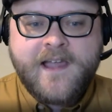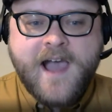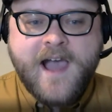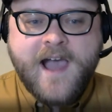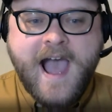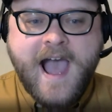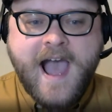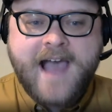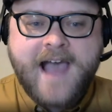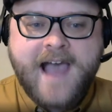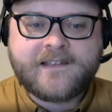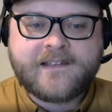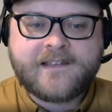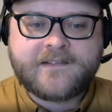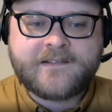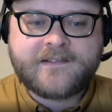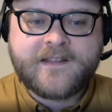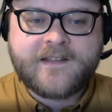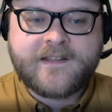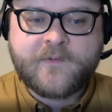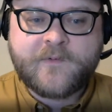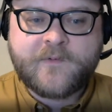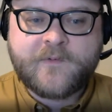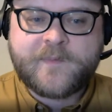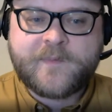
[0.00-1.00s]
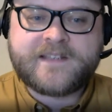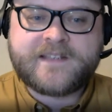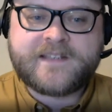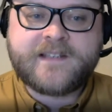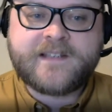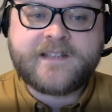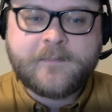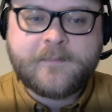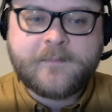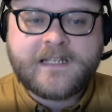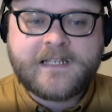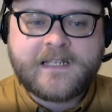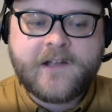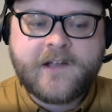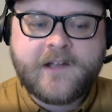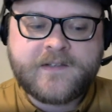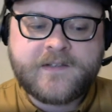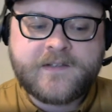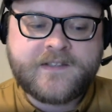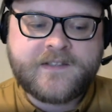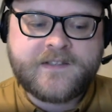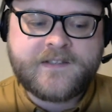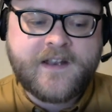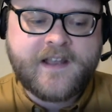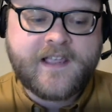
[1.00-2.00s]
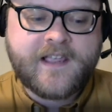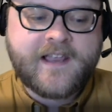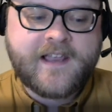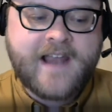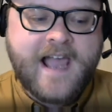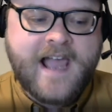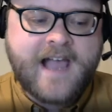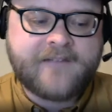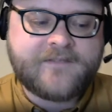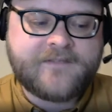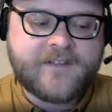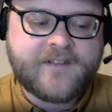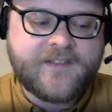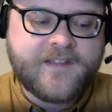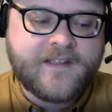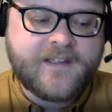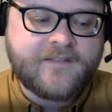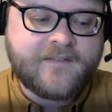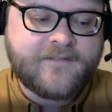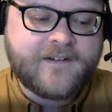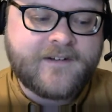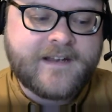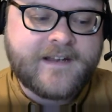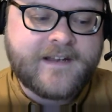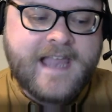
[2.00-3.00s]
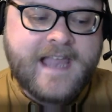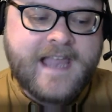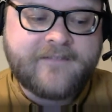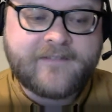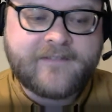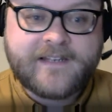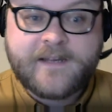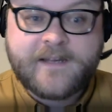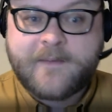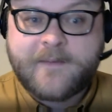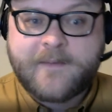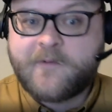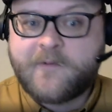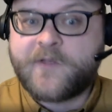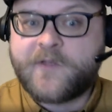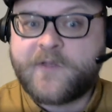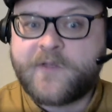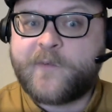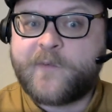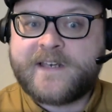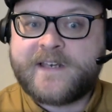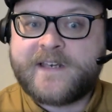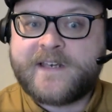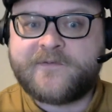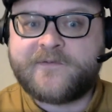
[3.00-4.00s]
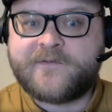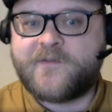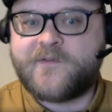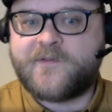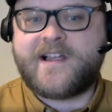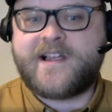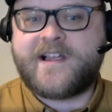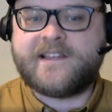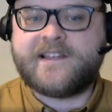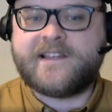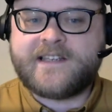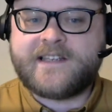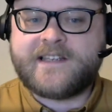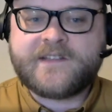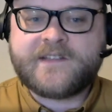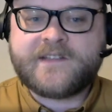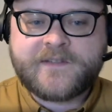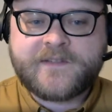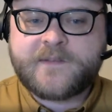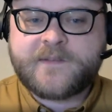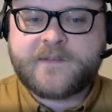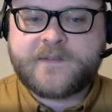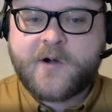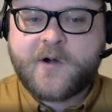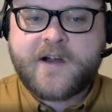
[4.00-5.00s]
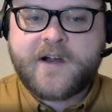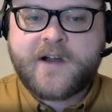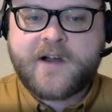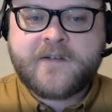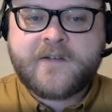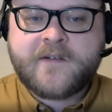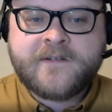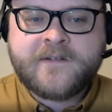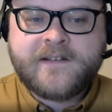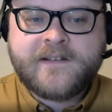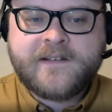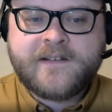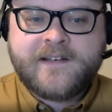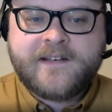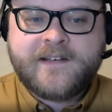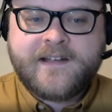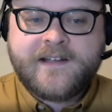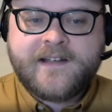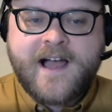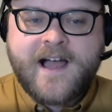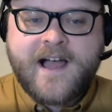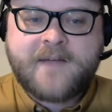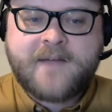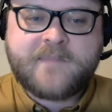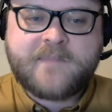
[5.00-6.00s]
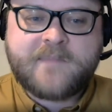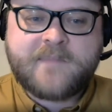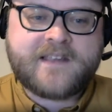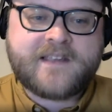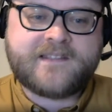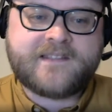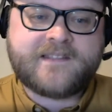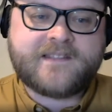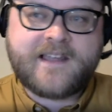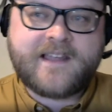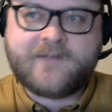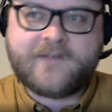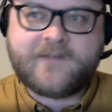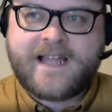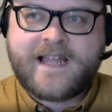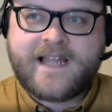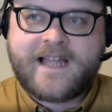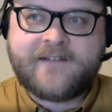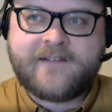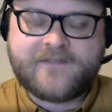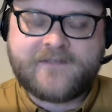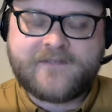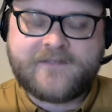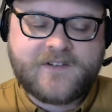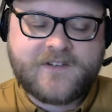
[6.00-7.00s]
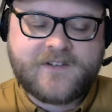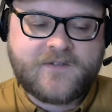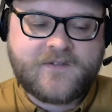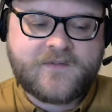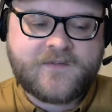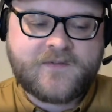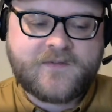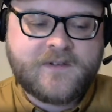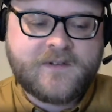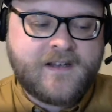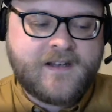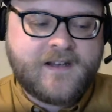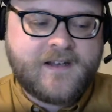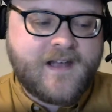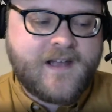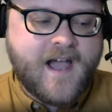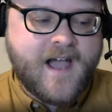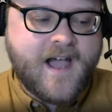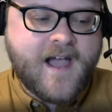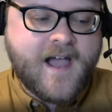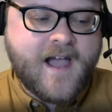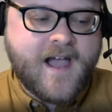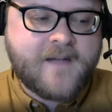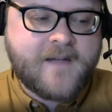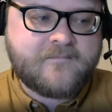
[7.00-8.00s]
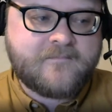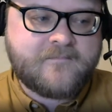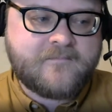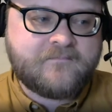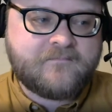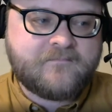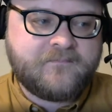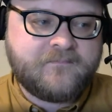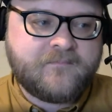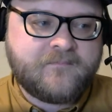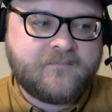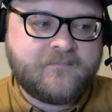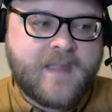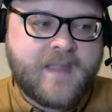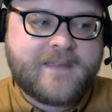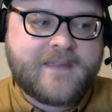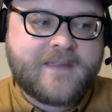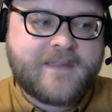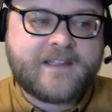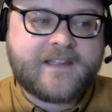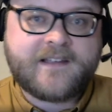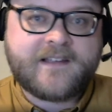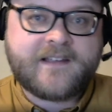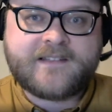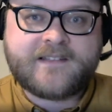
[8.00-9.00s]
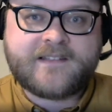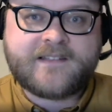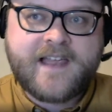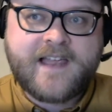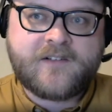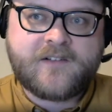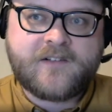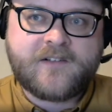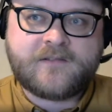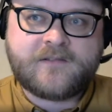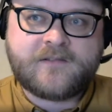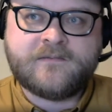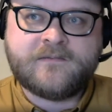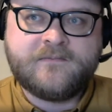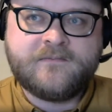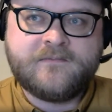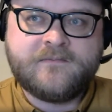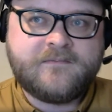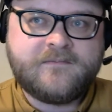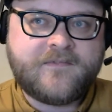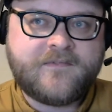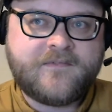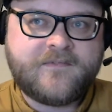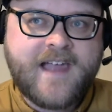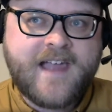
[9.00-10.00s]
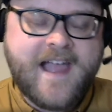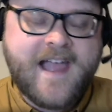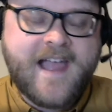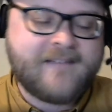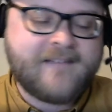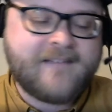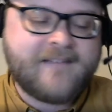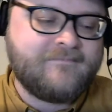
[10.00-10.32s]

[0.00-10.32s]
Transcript: and there will be some loads that are going to have to think very carefully about what the wind forecast is for tomorrow um, because they will have to um, maybe curtail their